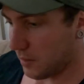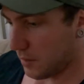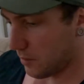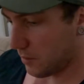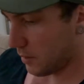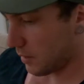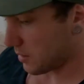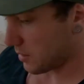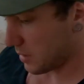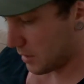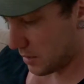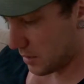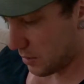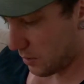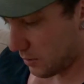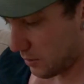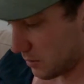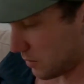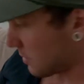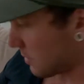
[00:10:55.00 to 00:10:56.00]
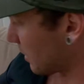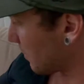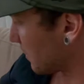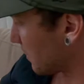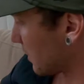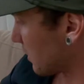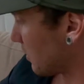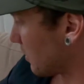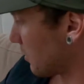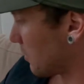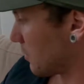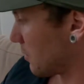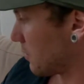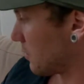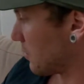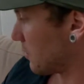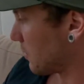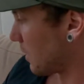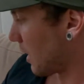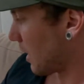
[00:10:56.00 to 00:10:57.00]
they were like $6 or something, you know,
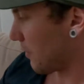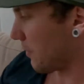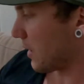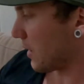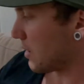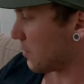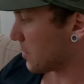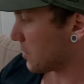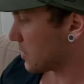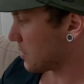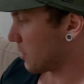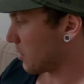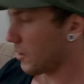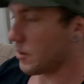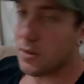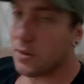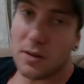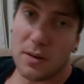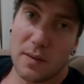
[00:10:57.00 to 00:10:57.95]
at peak. So